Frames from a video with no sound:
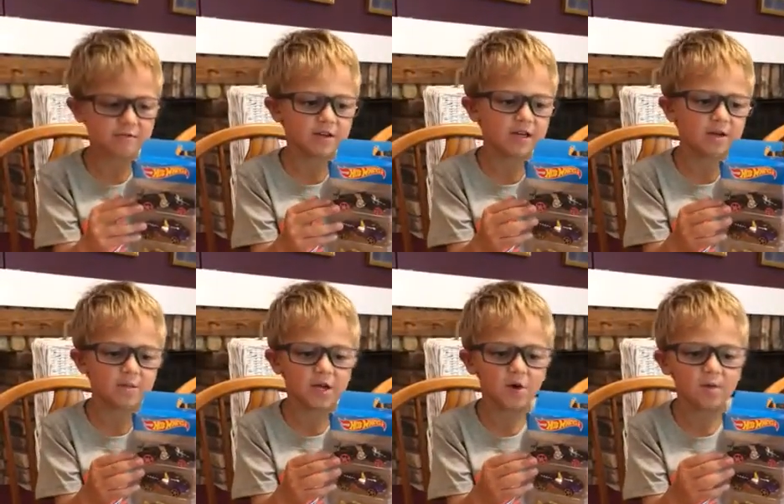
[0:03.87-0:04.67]
and we're going to
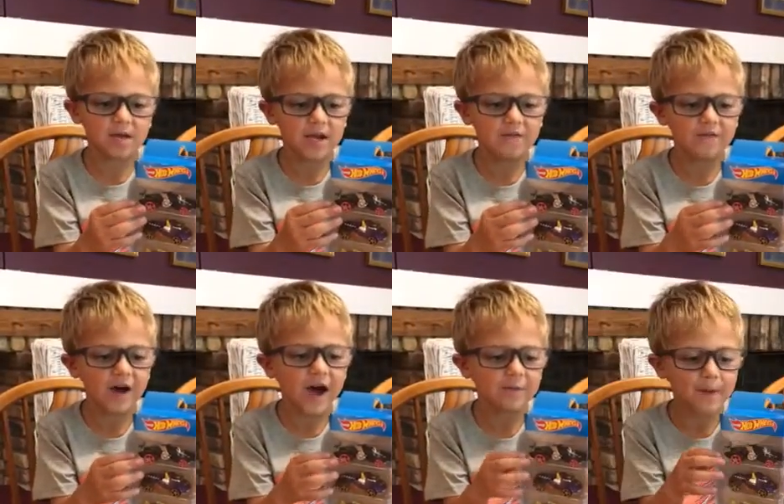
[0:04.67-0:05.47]
be opening up
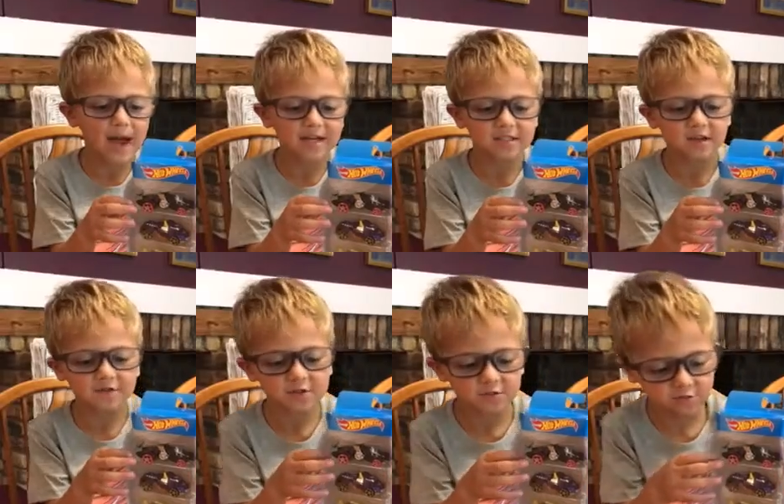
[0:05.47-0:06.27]
five packs
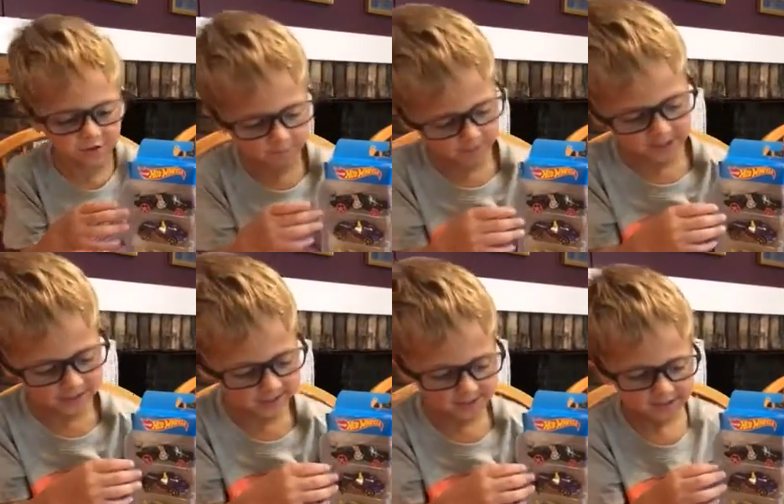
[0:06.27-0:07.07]
of Street
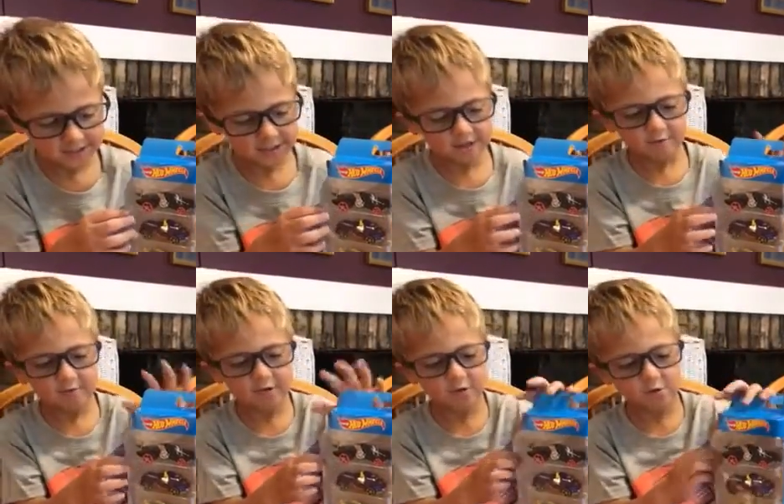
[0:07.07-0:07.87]

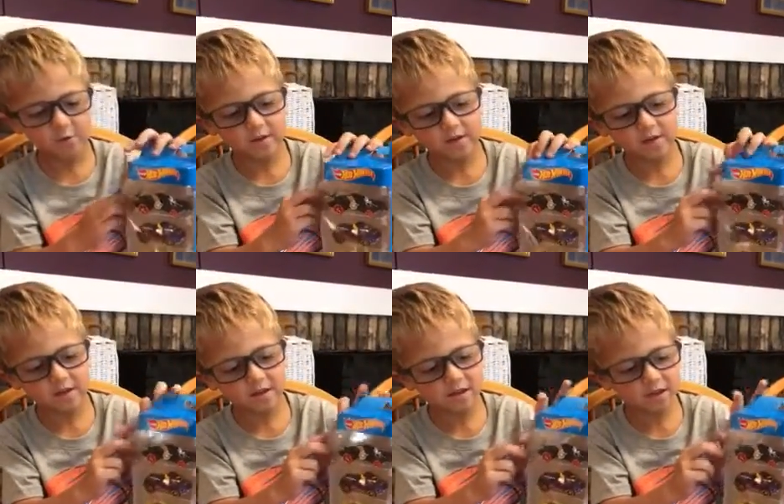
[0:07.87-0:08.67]
Let's open up
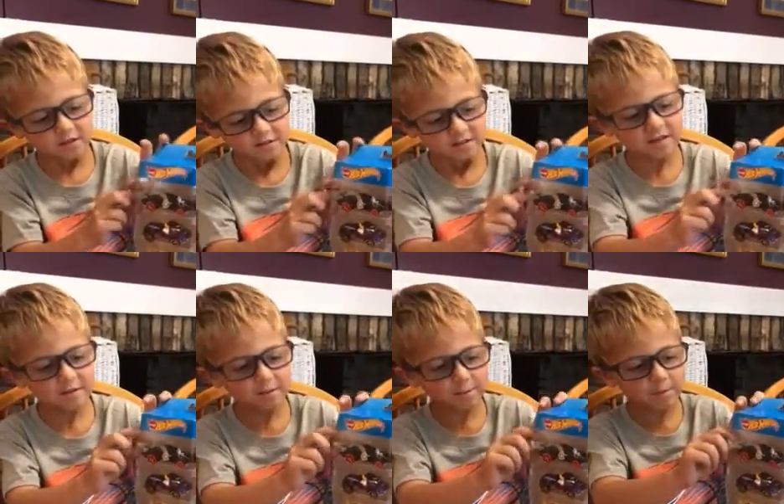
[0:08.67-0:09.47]
the
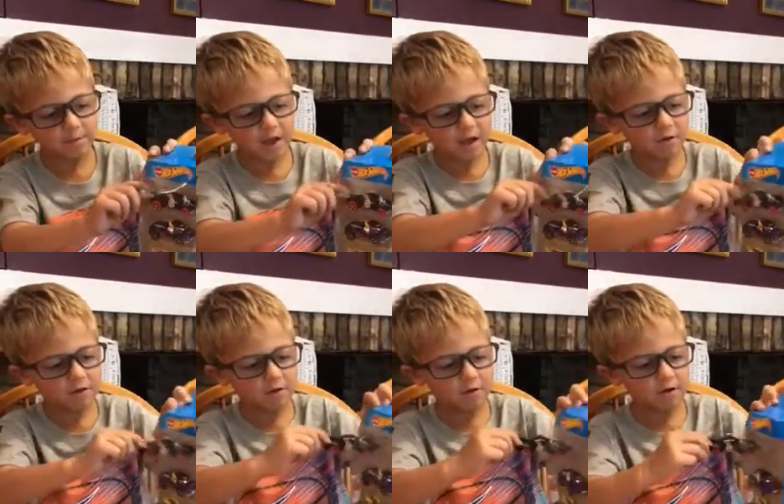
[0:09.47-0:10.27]
black
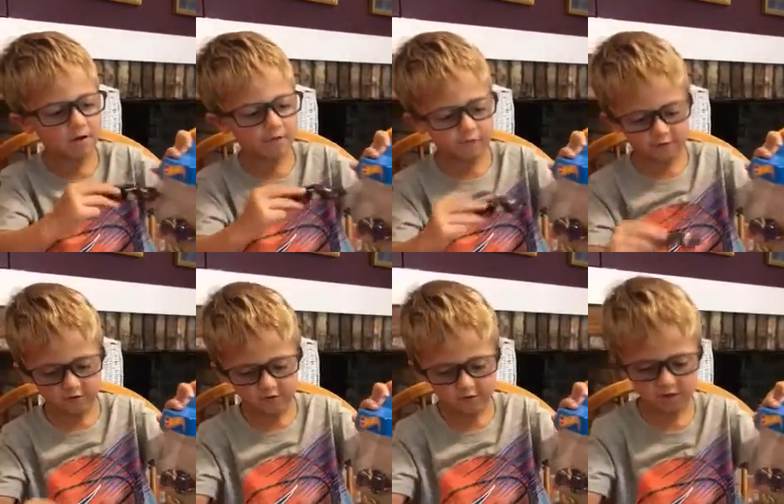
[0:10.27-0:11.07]
one up
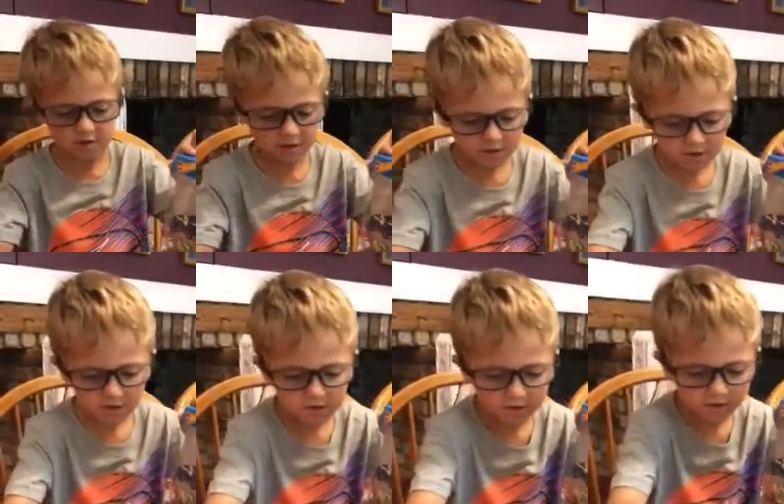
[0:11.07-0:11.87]
first,
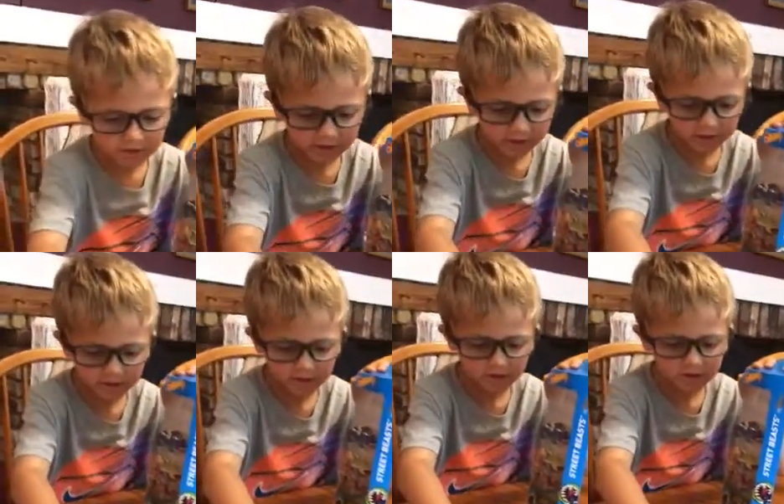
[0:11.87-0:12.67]
and here
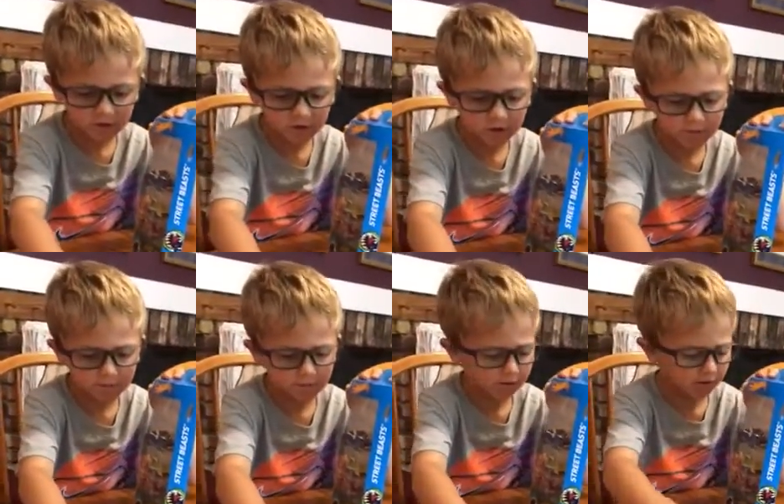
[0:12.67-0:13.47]
is our
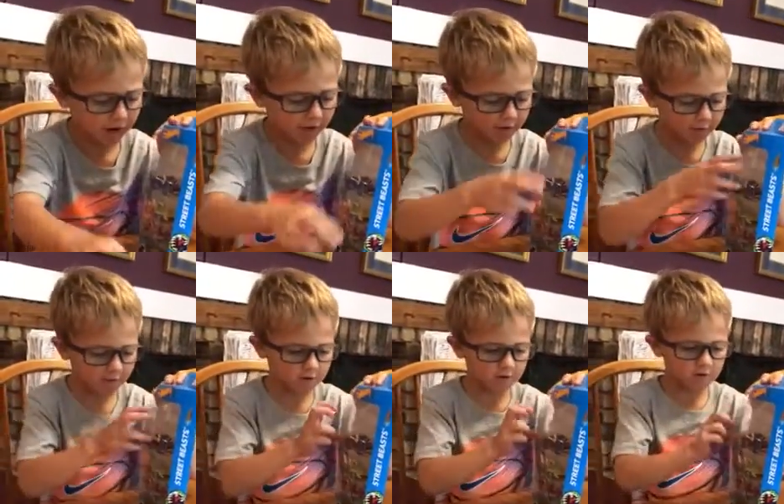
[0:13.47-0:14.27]
black
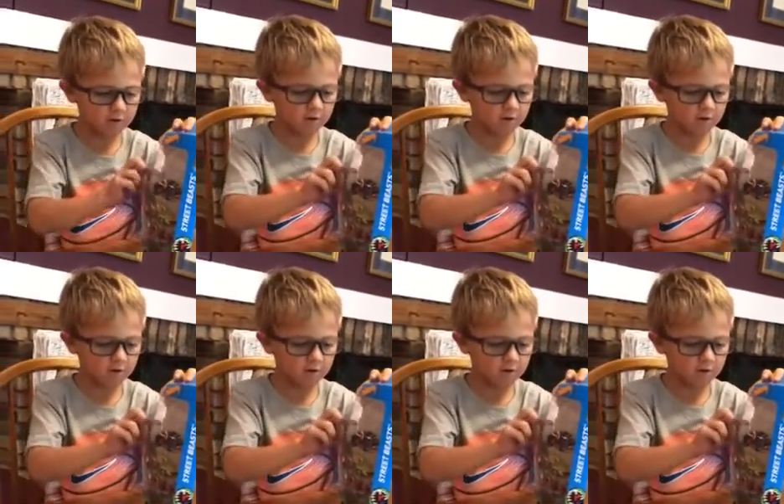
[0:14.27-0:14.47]
one.